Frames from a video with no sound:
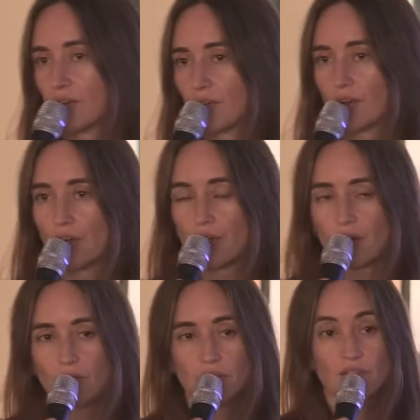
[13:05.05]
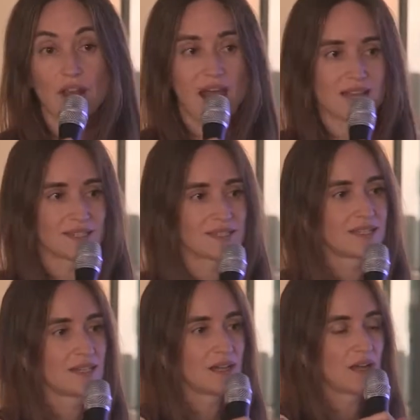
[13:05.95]
over the last
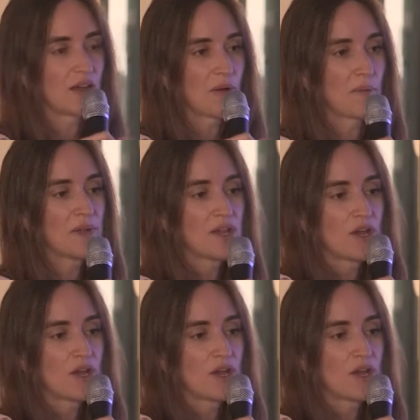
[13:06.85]
5